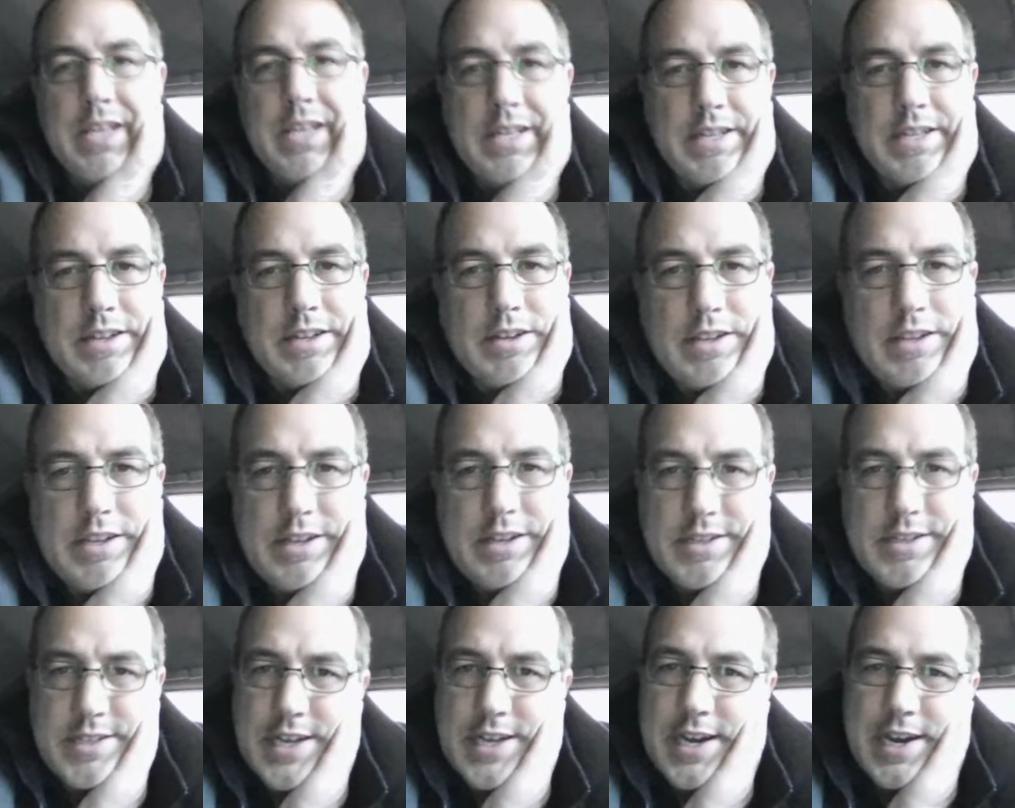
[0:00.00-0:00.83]
It didn't
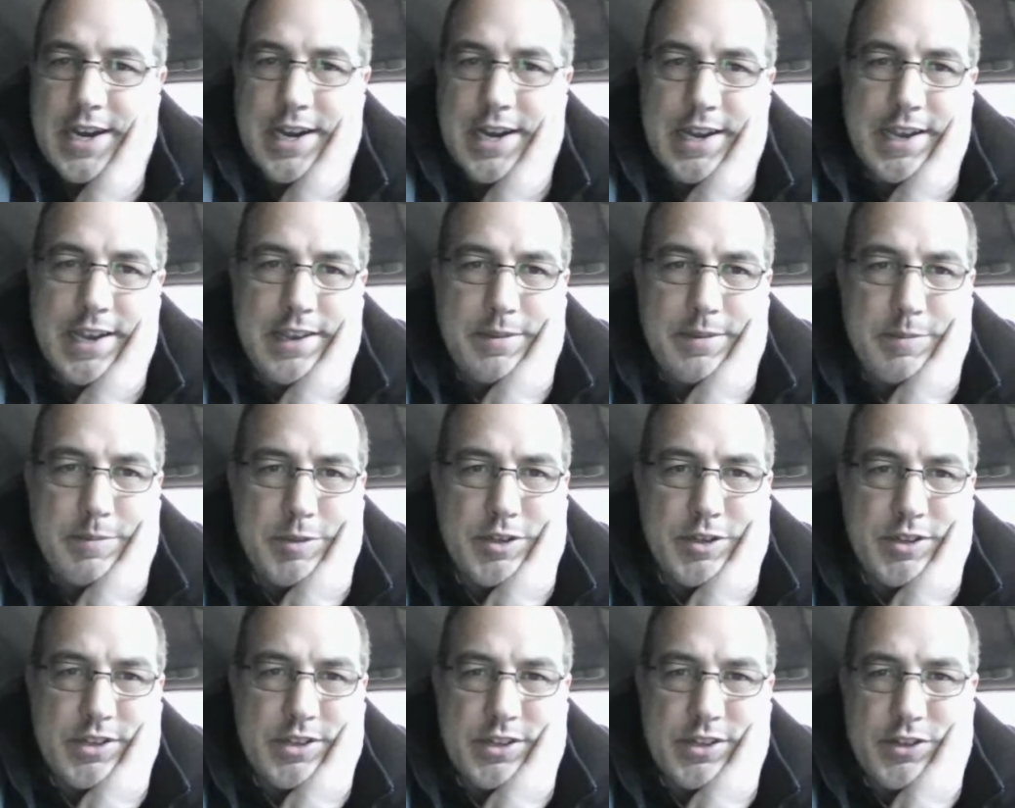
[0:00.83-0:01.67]
get as high,
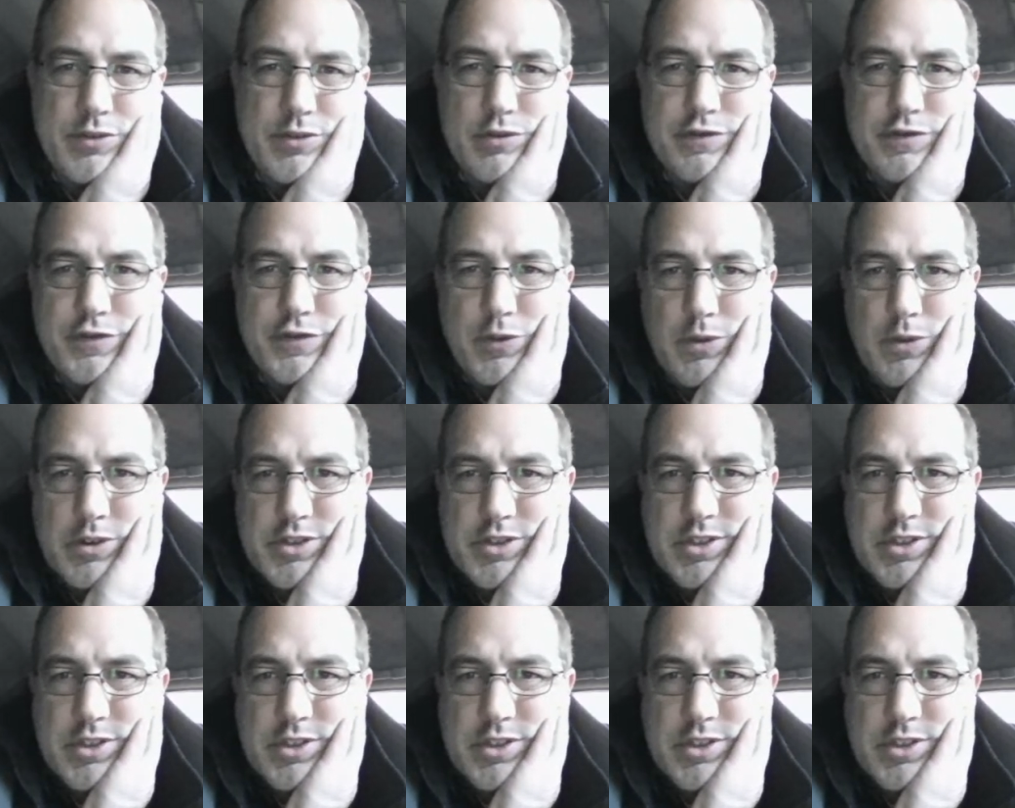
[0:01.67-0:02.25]
but you see 2 and 4